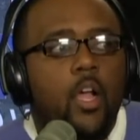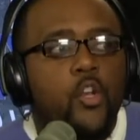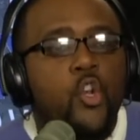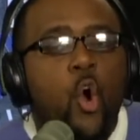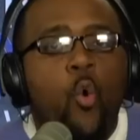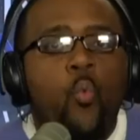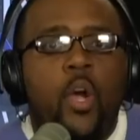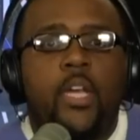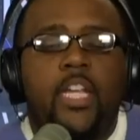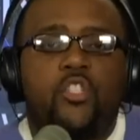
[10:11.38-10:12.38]
No
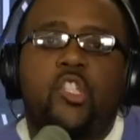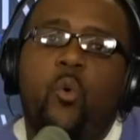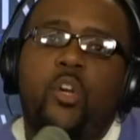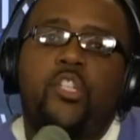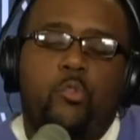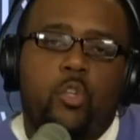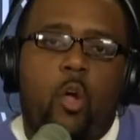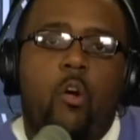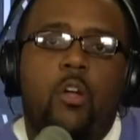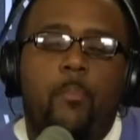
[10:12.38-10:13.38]
one is going to
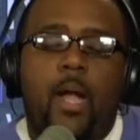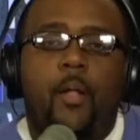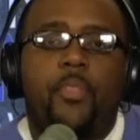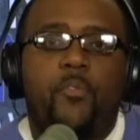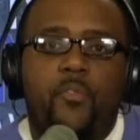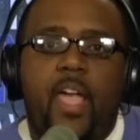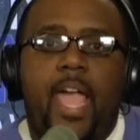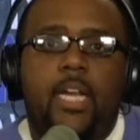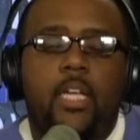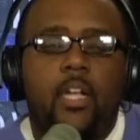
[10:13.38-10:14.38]
talk about the
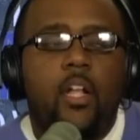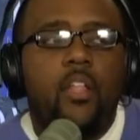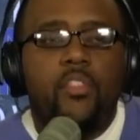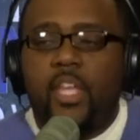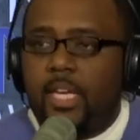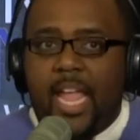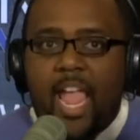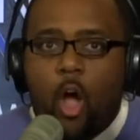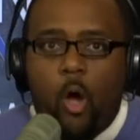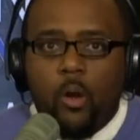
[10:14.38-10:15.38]
fact that
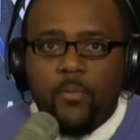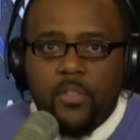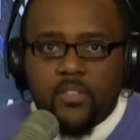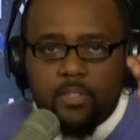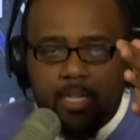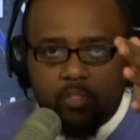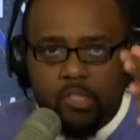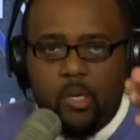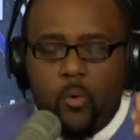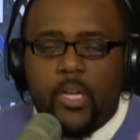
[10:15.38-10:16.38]
all of this that is
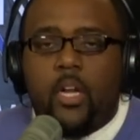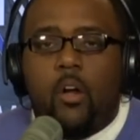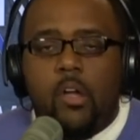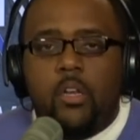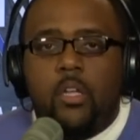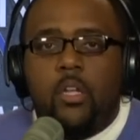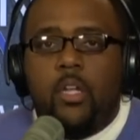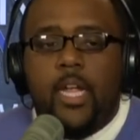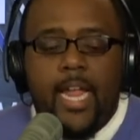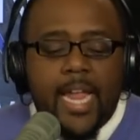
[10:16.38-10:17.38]
going on
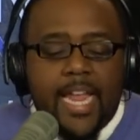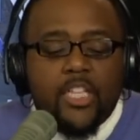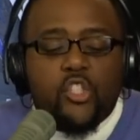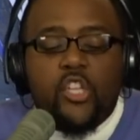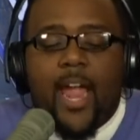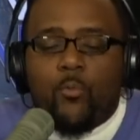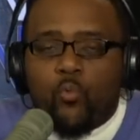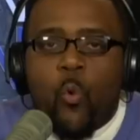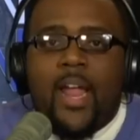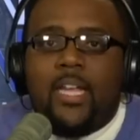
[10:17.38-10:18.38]
is
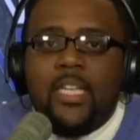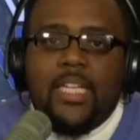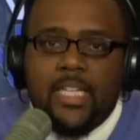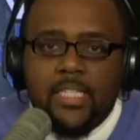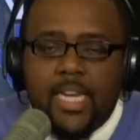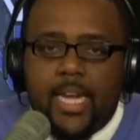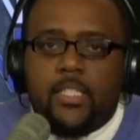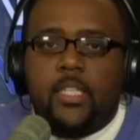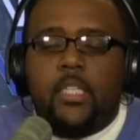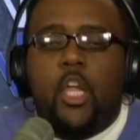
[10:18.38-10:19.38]
directly
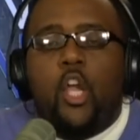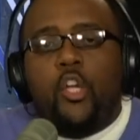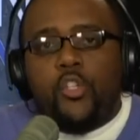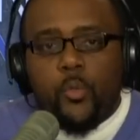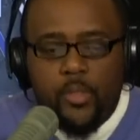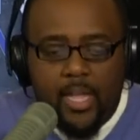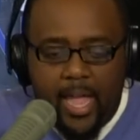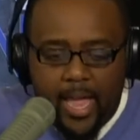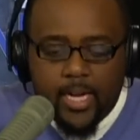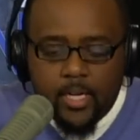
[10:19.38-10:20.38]
connected to the
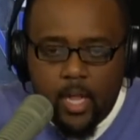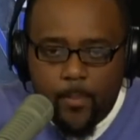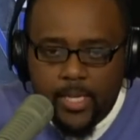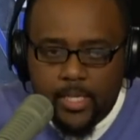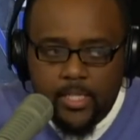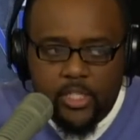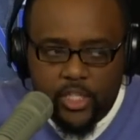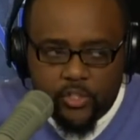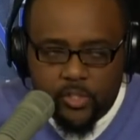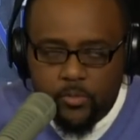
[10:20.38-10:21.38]
economic
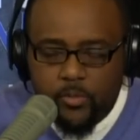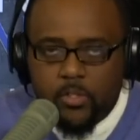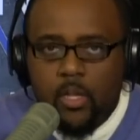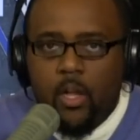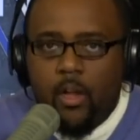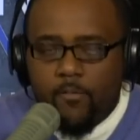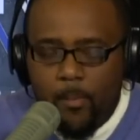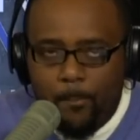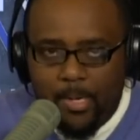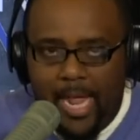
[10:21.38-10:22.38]
conditions of
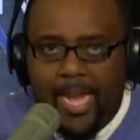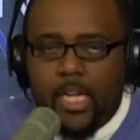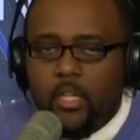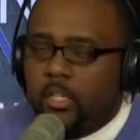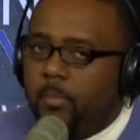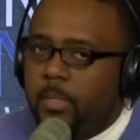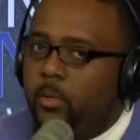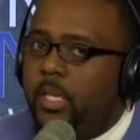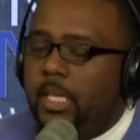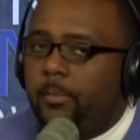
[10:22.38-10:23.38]
the black
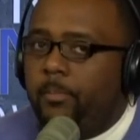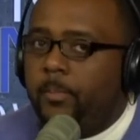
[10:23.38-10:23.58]
community.